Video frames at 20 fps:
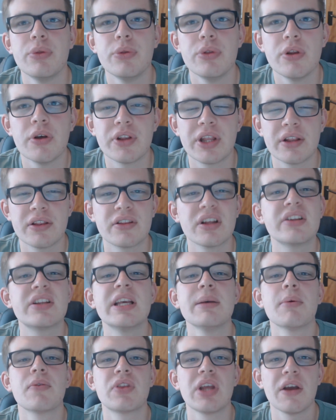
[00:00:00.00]
the
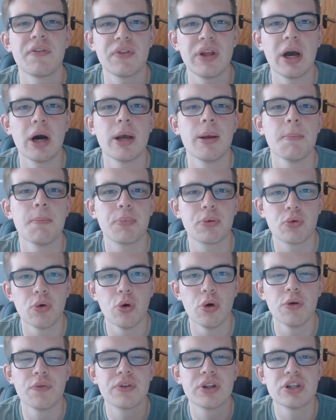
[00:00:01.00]
team have definitely
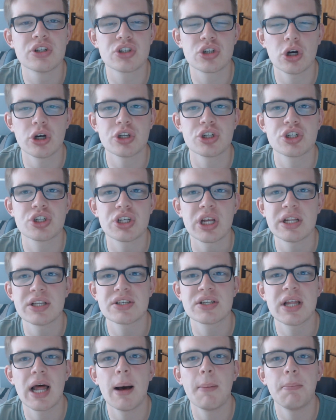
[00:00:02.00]
improved and such
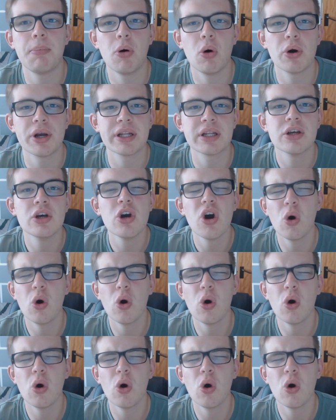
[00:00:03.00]
since that point.